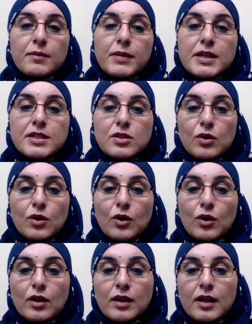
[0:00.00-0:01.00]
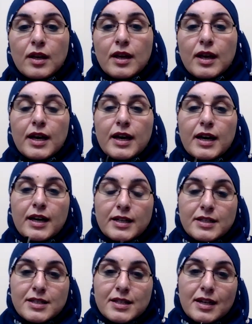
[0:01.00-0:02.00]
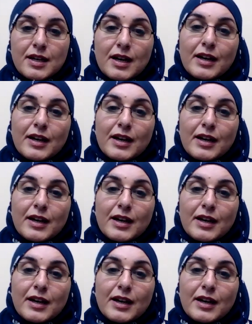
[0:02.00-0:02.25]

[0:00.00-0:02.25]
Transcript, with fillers: bless you all and uh,